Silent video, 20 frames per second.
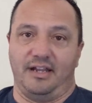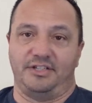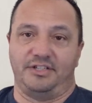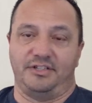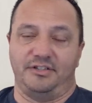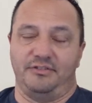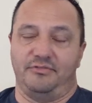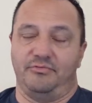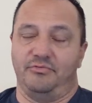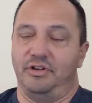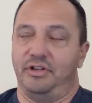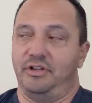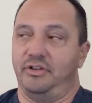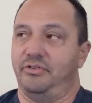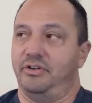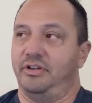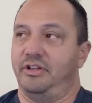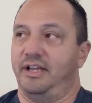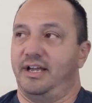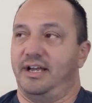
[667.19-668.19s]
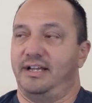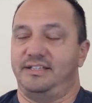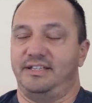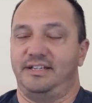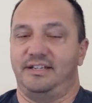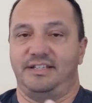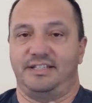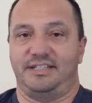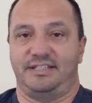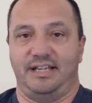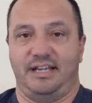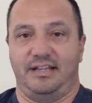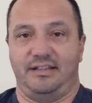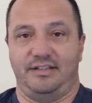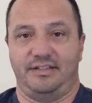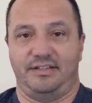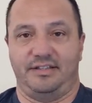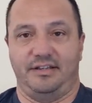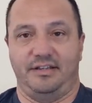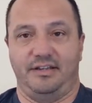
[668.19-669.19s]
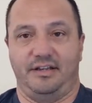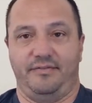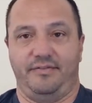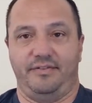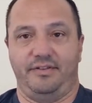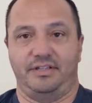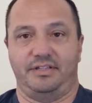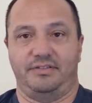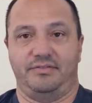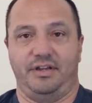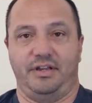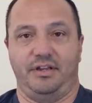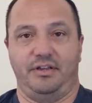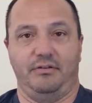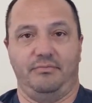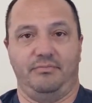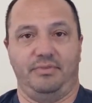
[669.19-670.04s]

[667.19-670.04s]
I should really, I didn't state this enough in this video,